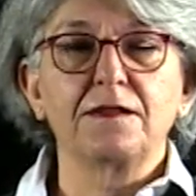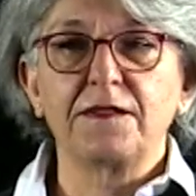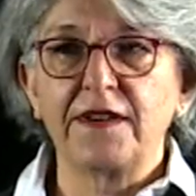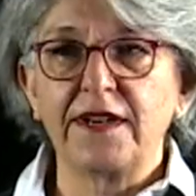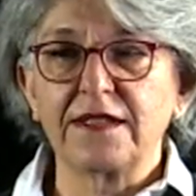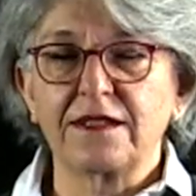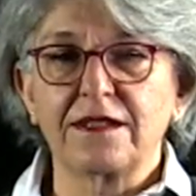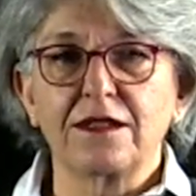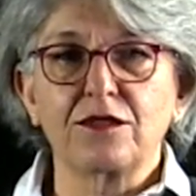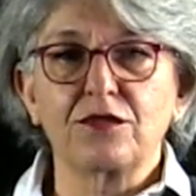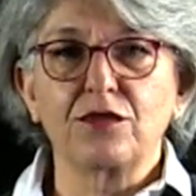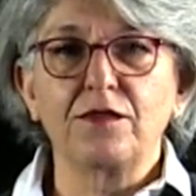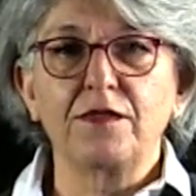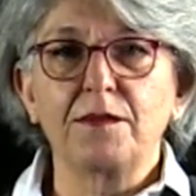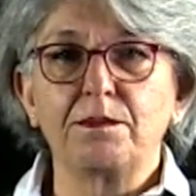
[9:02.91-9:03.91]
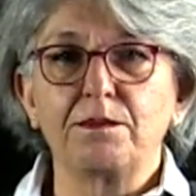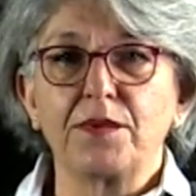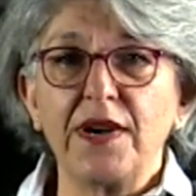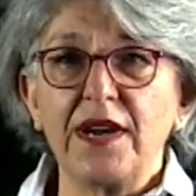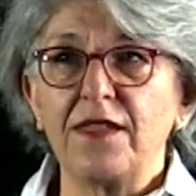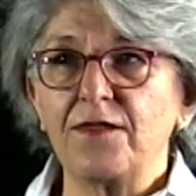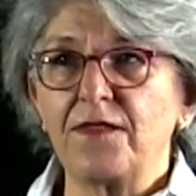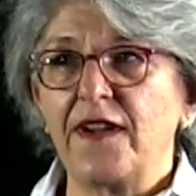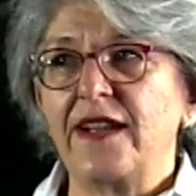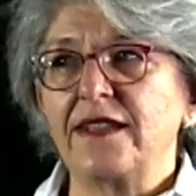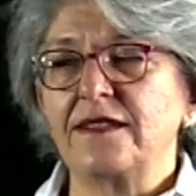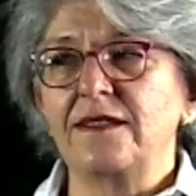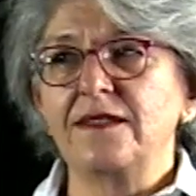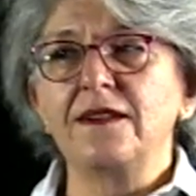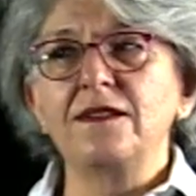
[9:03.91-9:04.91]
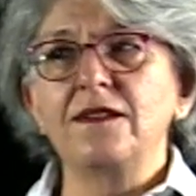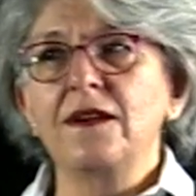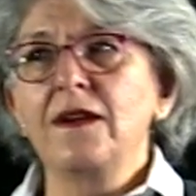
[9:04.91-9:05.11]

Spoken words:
faster. So we breathe faster